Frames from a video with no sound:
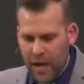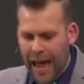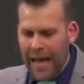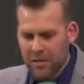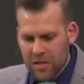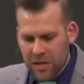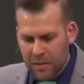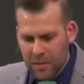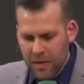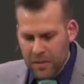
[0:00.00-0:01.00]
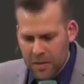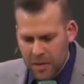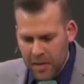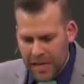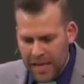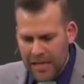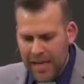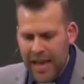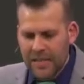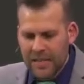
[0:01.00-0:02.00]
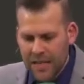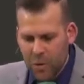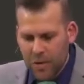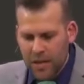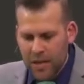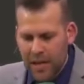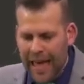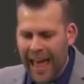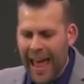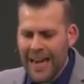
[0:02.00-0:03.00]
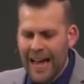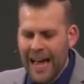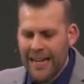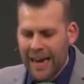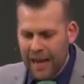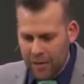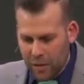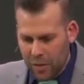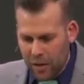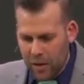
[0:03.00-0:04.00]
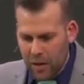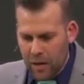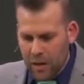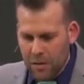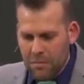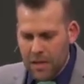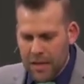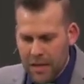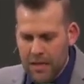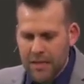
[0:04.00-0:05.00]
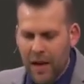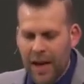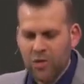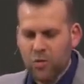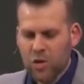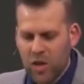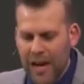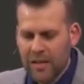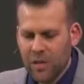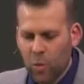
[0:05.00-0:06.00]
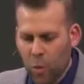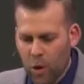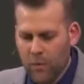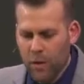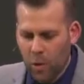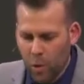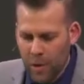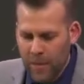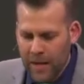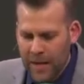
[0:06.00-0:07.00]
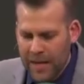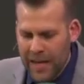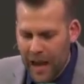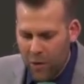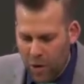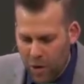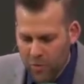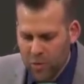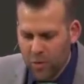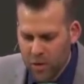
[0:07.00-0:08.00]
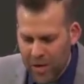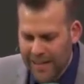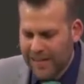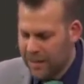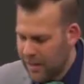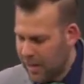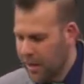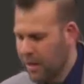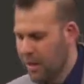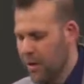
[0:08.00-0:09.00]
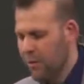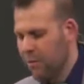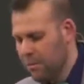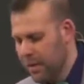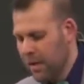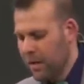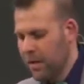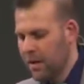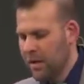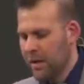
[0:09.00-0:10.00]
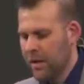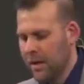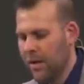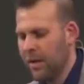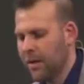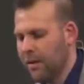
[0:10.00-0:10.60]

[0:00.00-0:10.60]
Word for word: and stubbornness is as iniquity and idolatry. Because thou hast rejected the word of the Lord, he hath also rejected thee from being king.